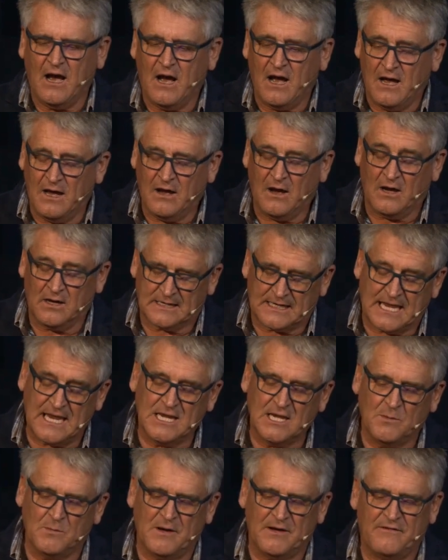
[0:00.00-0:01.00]
a
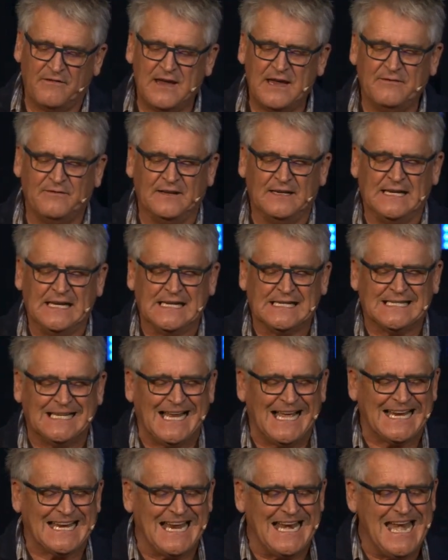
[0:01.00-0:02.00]
kingdom of heaven, is
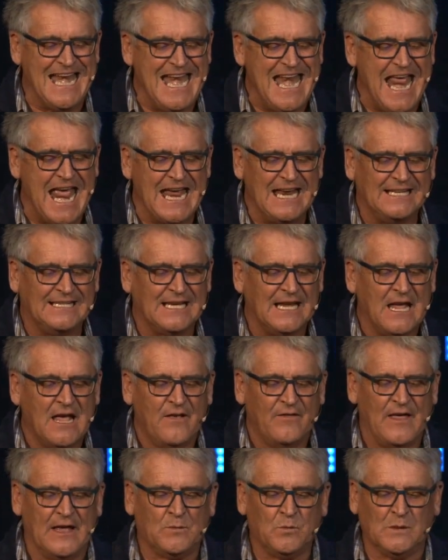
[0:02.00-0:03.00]
like a net
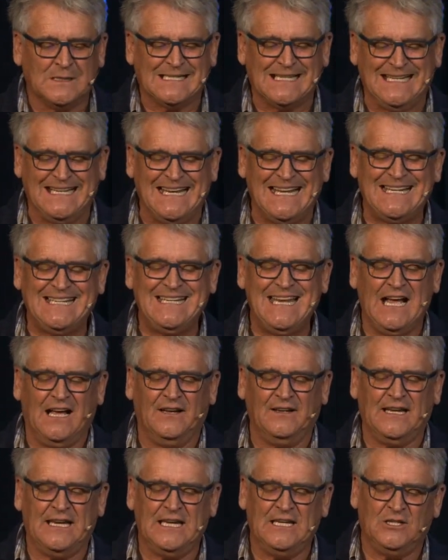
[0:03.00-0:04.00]
that was let
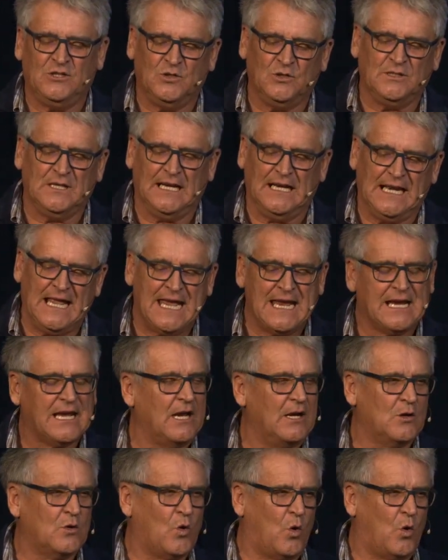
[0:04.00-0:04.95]
down into the lake and